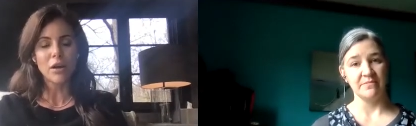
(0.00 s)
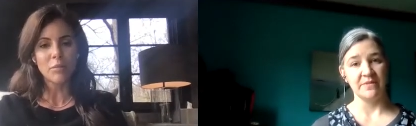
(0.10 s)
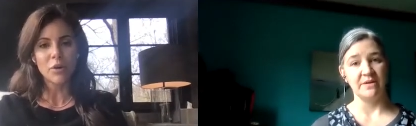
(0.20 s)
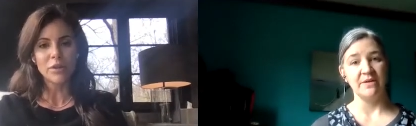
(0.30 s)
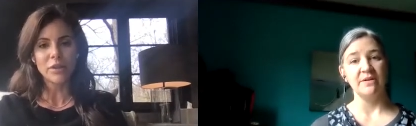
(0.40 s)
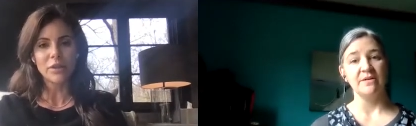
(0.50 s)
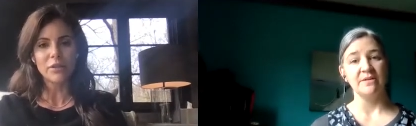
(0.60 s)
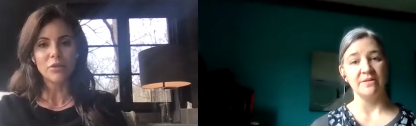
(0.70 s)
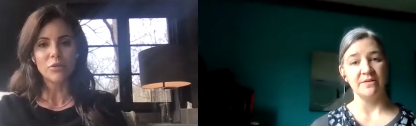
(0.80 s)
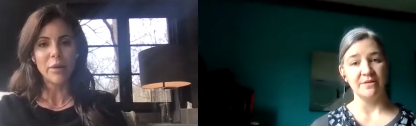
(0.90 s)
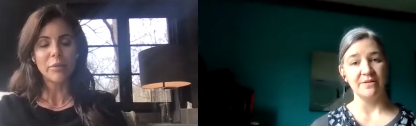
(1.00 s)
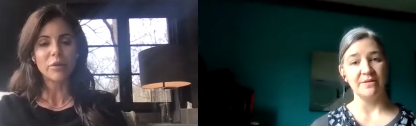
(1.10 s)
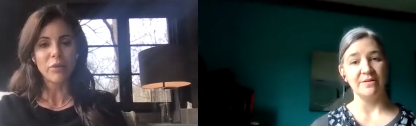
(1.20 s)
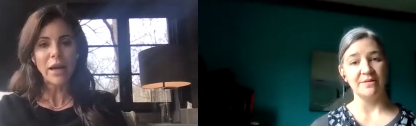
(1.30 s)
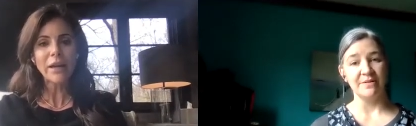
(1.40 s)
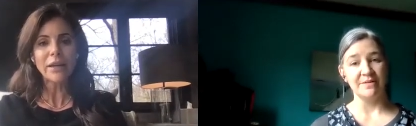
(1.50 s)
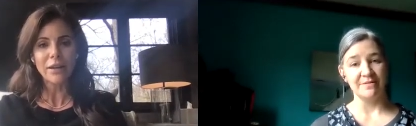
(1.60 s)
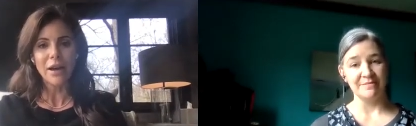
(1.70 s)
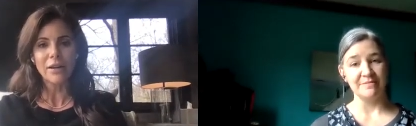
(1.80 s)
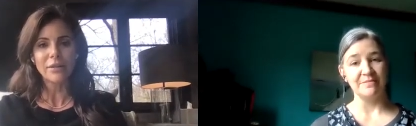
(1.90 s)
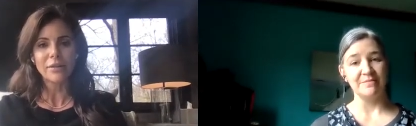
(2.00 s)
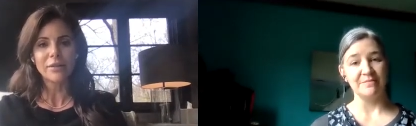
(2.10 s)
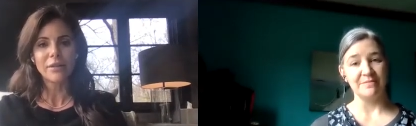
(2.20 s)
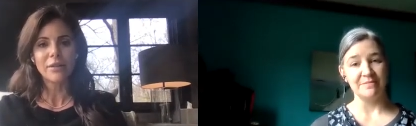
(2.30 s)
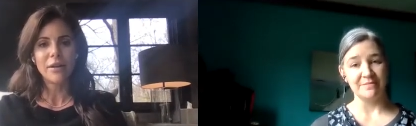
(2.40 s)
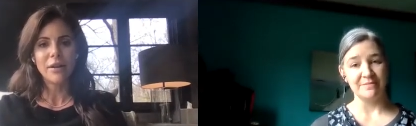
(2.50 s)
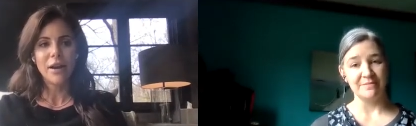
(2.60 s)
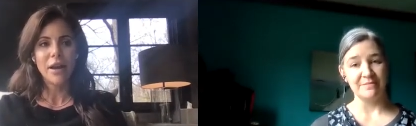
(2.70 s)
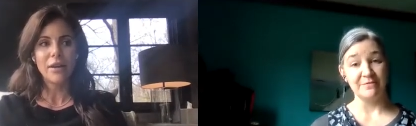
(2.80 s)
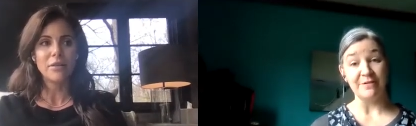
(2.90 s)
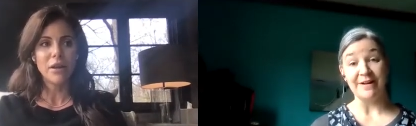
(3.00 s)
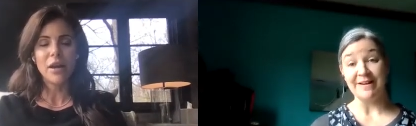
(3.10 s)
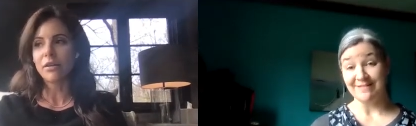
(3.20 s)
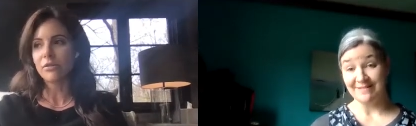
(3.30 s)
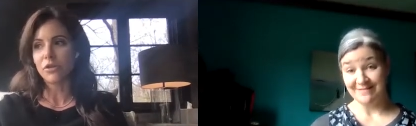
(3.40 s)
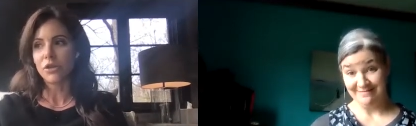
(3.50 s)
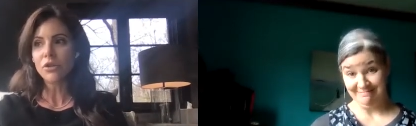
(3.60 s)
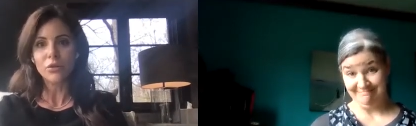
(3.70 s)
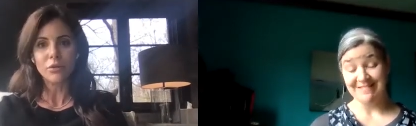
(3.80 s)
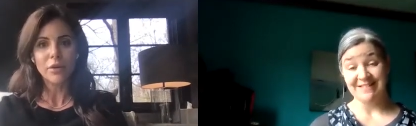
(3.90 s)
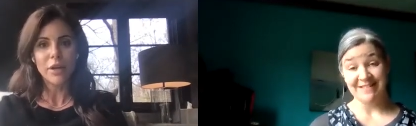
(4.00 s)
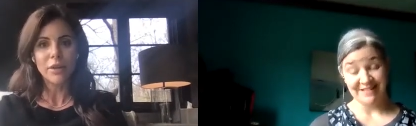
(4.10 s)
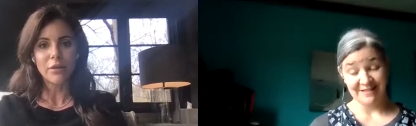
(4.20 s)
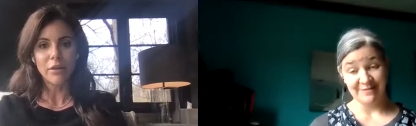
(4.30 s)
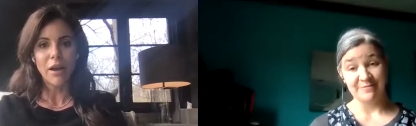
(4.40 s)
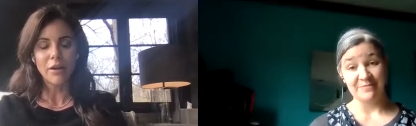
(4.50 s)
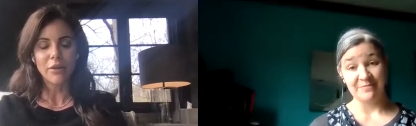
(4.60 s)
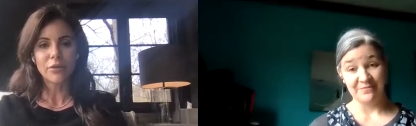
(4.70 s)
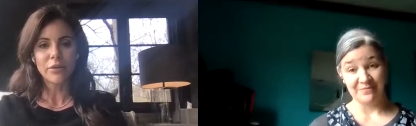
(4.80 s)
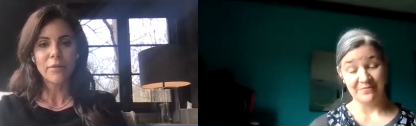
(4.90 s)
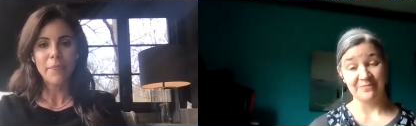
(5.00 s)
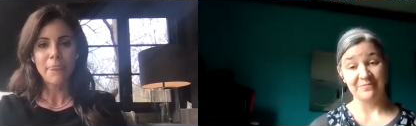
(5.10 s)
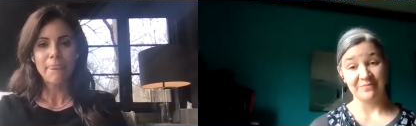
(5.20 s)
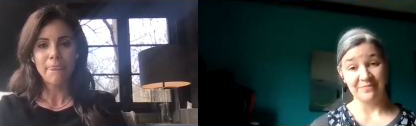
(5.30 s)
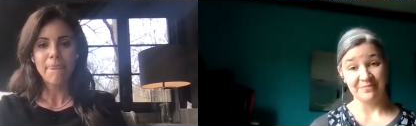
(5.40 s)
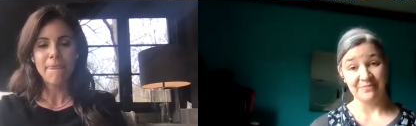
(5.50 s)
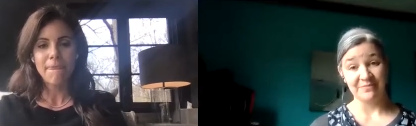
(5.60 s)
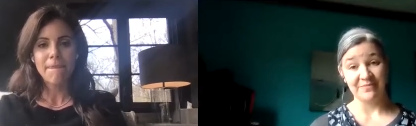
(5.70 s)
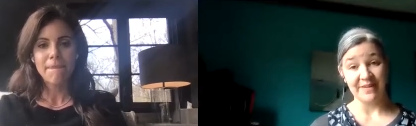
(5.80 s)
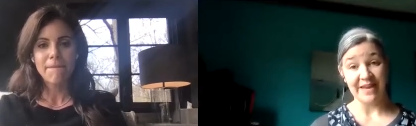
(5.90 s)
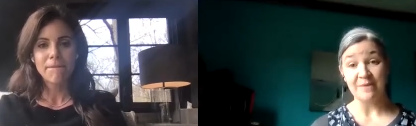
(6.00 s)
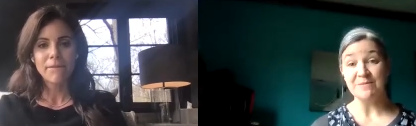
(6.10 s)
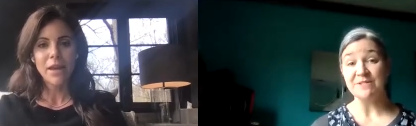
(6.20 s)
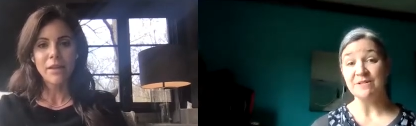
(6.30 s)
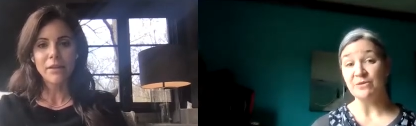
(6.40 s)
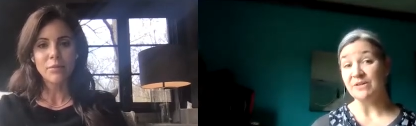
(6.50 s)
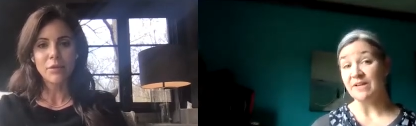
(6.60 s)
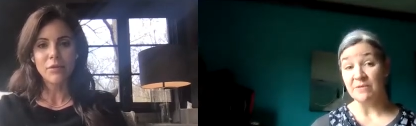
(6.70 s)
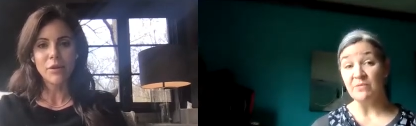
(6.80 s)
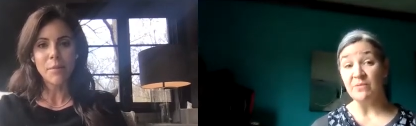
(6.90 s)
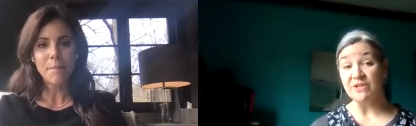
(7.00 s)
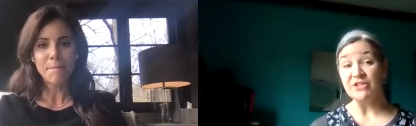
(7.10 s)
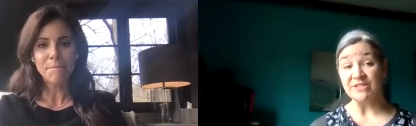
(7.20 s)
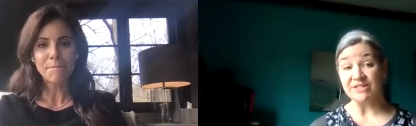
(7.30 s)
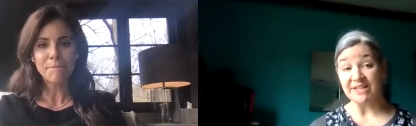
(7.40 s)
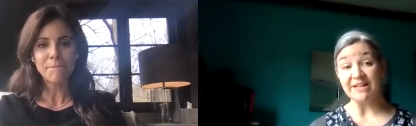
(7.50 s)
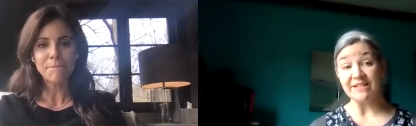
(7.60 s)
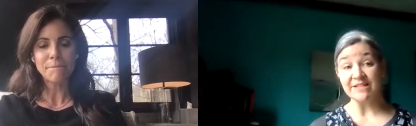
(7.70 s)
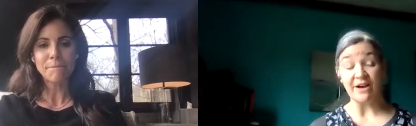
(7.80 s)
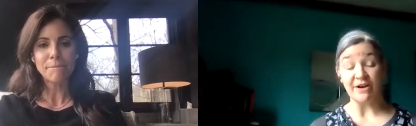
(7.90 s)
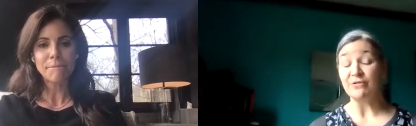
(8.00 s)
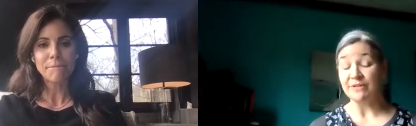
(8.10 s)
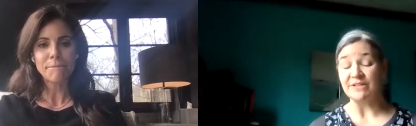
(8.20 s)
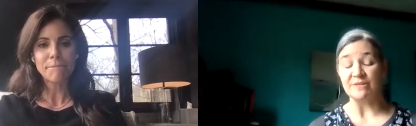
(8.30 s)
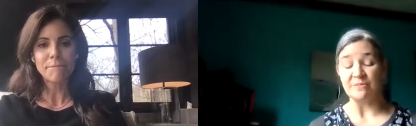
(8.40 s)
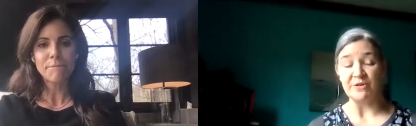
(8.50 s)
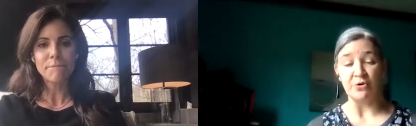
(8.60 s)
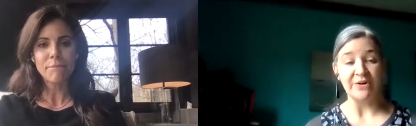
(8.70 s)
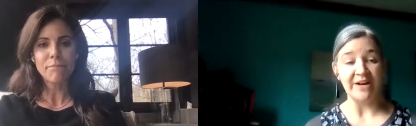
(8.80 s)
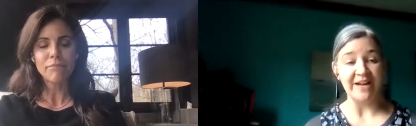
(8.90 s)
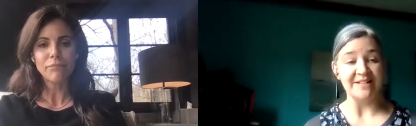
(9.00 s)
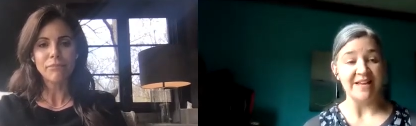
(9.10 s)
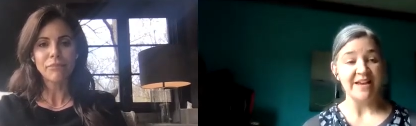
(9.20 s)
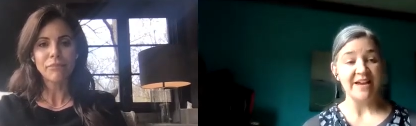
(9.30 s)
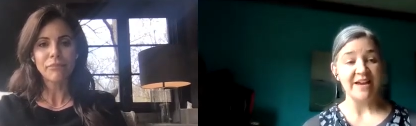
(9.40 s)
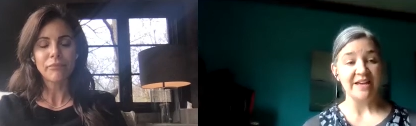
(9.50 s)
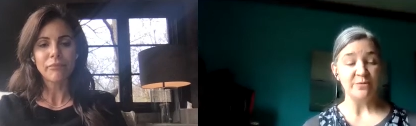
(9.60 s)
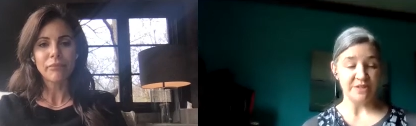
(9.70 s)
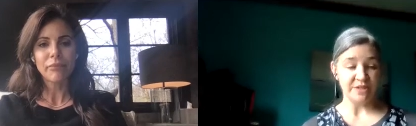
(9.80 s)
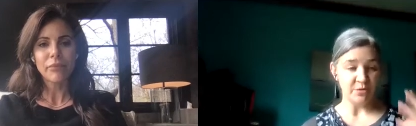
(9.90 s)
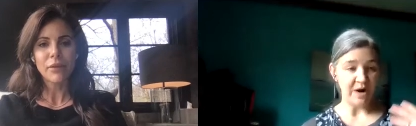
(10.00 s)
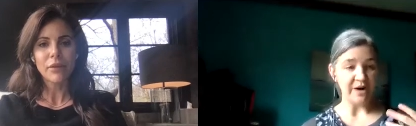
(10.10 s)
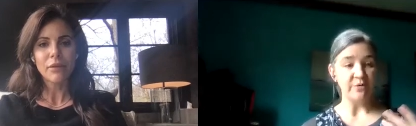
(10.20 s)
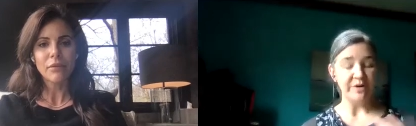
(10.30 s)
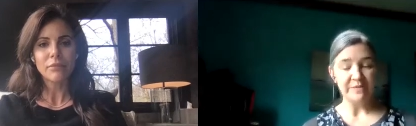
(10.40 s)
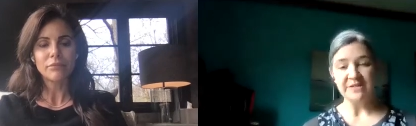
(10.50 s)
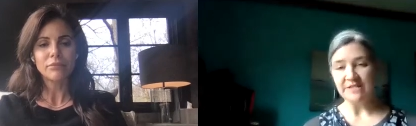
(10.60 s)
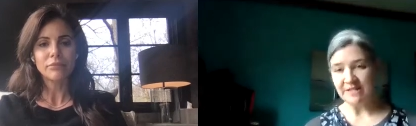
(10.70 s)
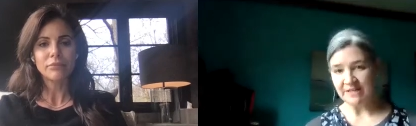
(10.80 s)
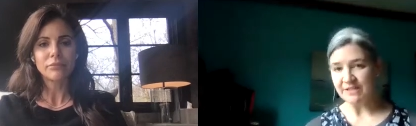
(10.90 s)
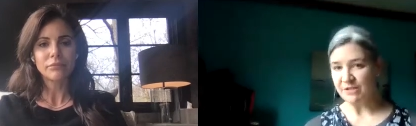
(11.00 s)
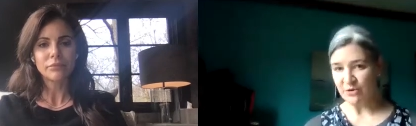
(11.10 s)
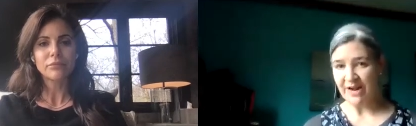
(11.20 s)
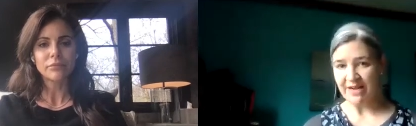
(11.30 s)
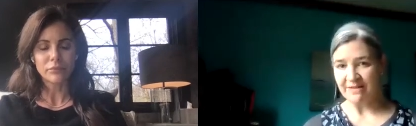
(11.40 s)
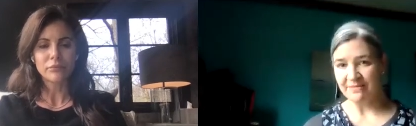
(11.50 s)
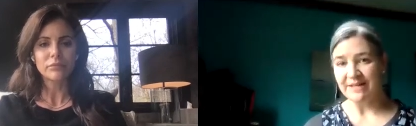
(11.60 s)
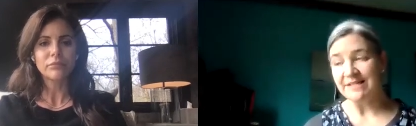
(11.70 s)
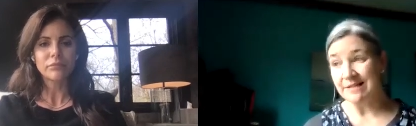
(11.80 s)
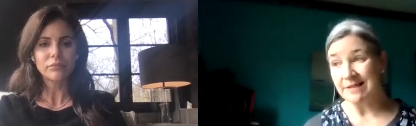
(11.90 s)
Speaker 1: young person to be able to recognize and and do in their life.
Speaker 2: Absolutely. Yeah, that's beautiful. He just had a scuffle. He's a bit older and he was going to walk away because he needed to cry. And I said,